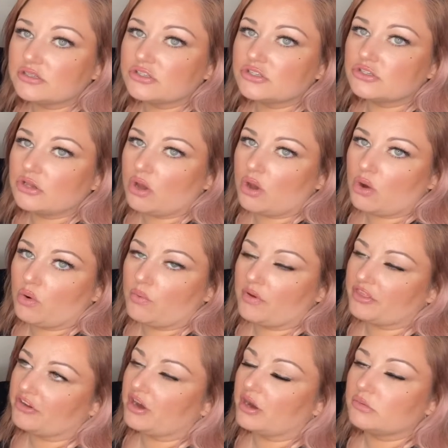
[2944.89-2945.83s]
So
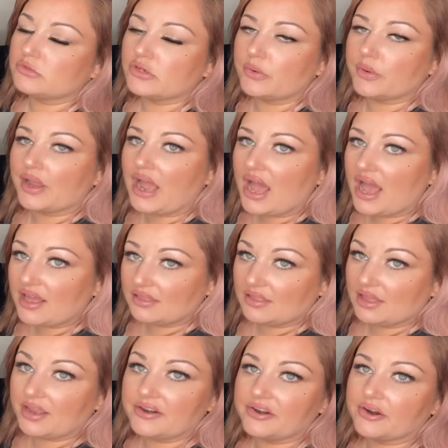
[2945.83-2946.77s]
whether I'm doing
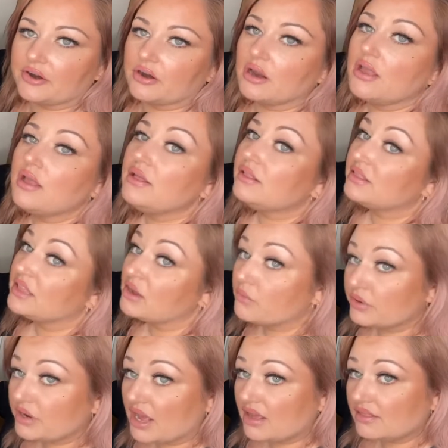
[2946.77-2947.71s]
eyeliner,
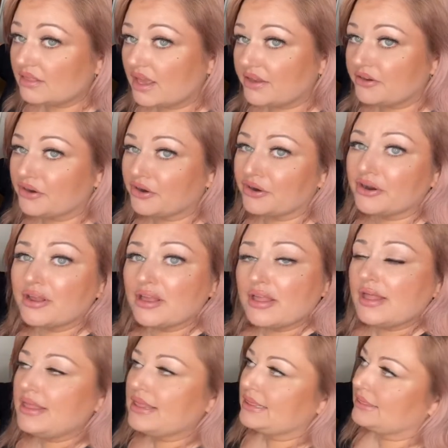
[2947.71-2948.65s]
liquid eyeliner,
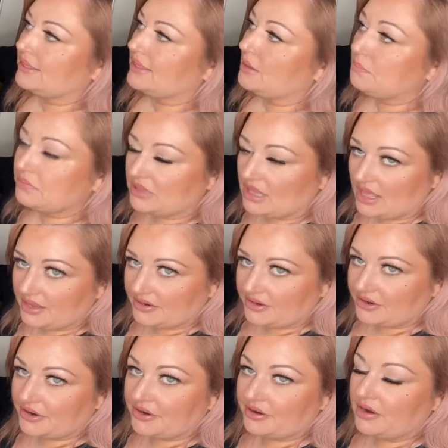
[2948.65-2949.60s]
lip
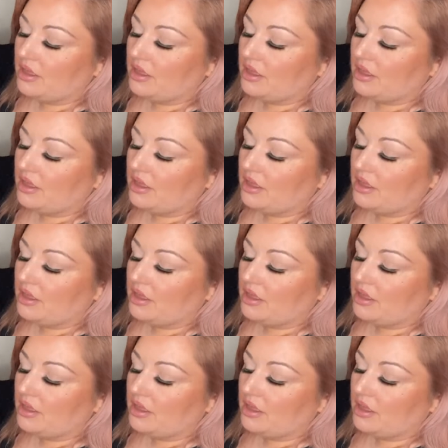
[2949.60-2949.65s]
liner,